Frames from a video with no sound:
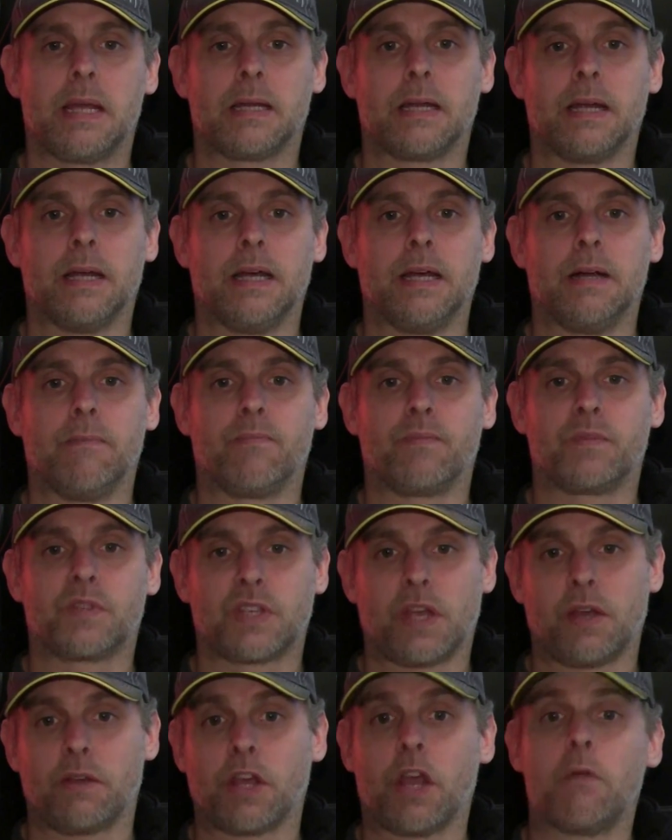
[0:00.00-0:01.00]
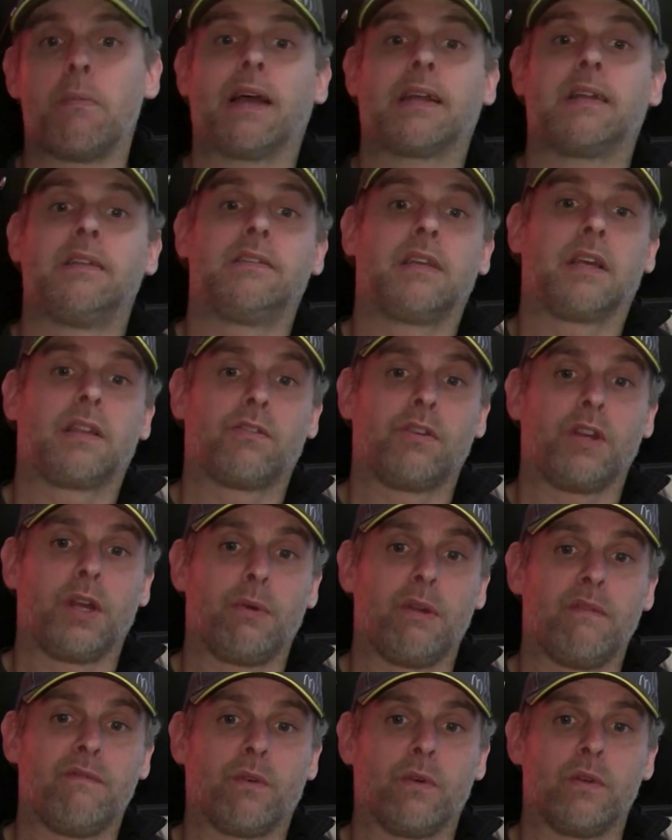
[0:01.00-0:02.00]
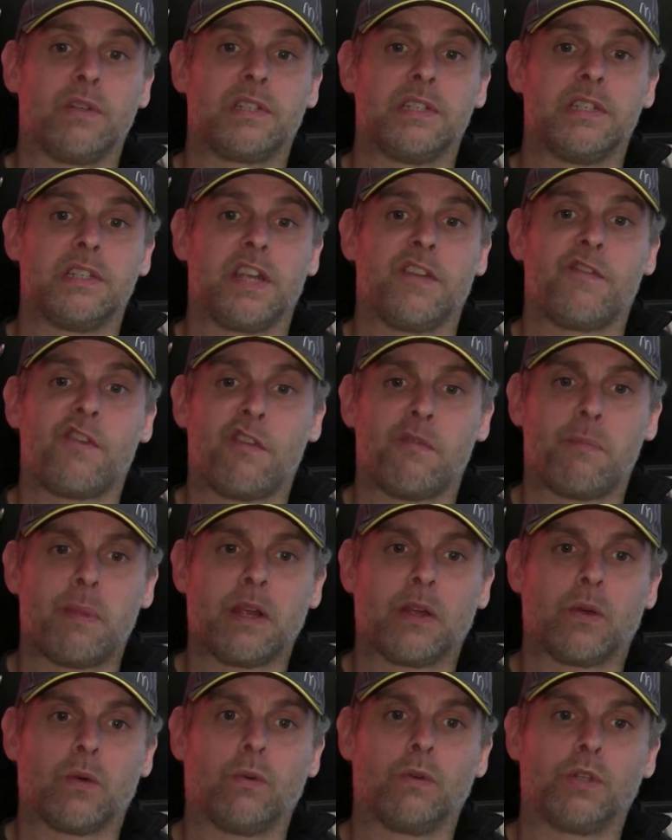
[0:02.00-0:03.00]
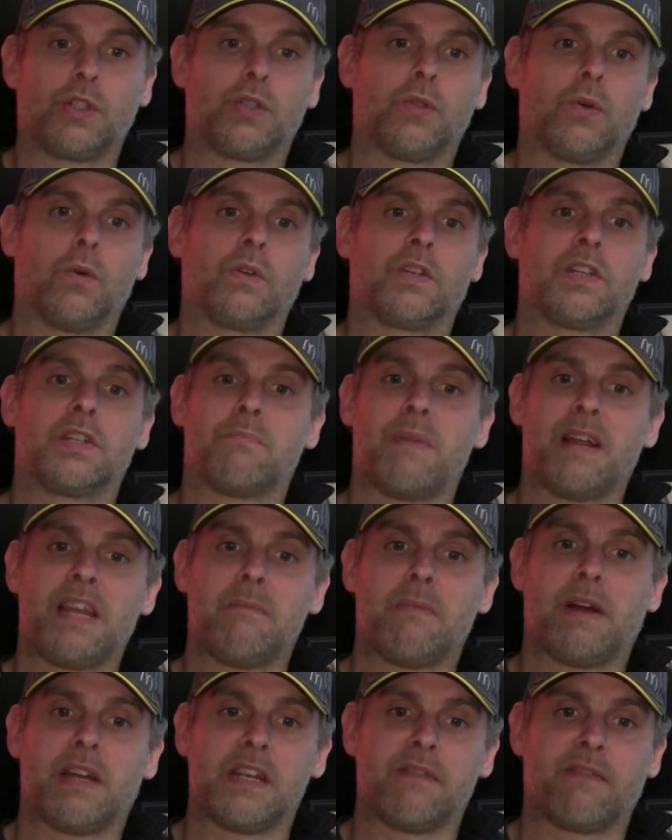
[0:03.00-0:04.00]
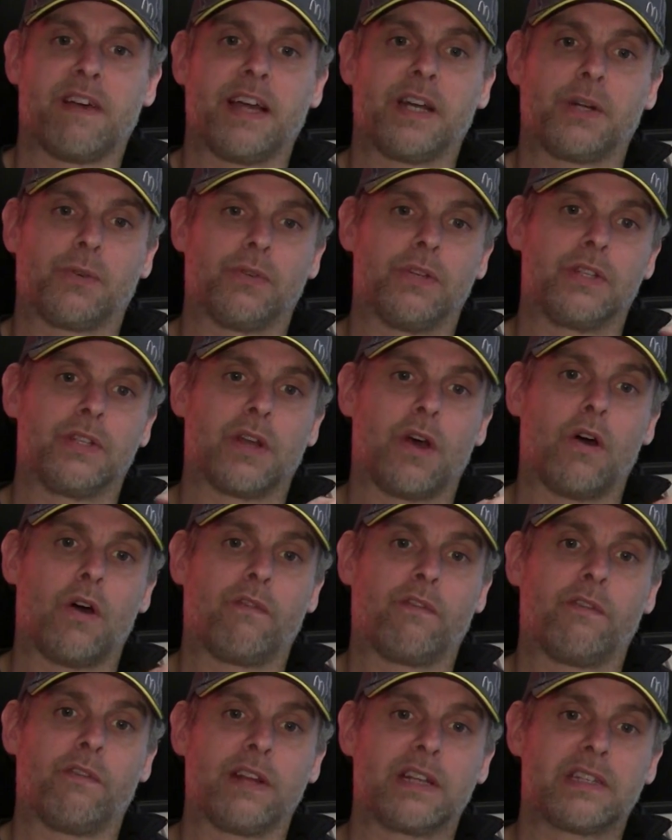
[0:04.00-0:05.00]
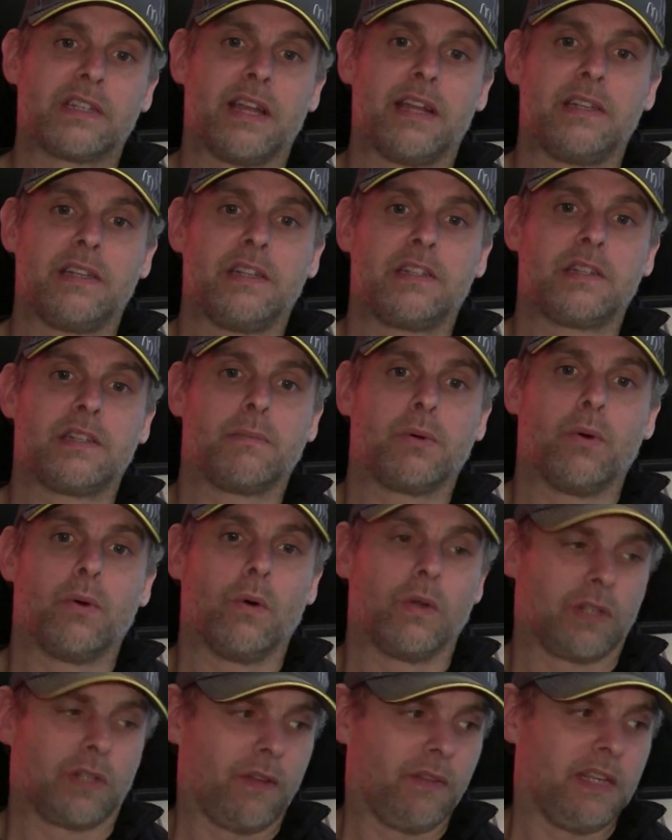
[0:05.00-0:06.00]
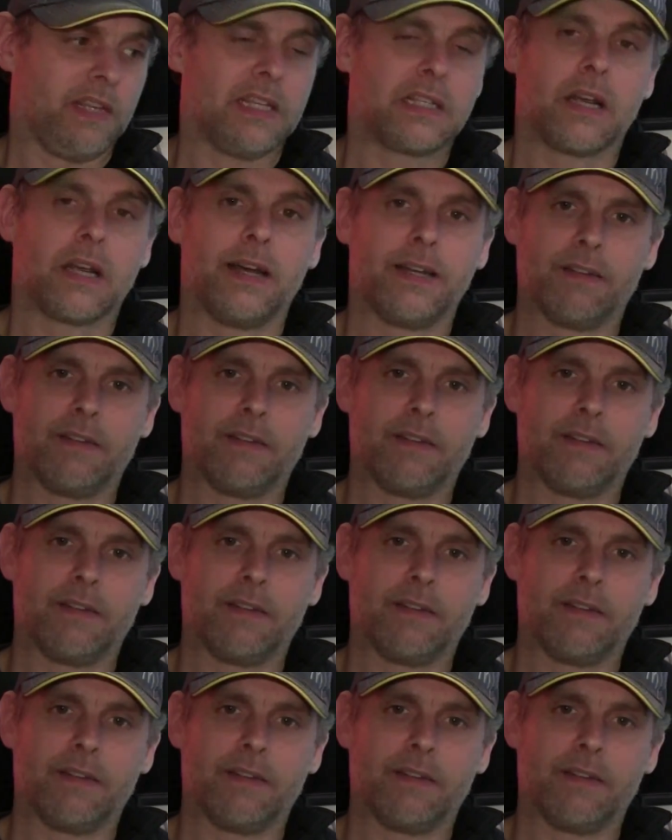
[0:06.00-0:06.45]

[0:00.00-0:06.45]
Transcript: so go back and dig through your invoices if you've been caught short, as many manufacturers offer extended support on these kind of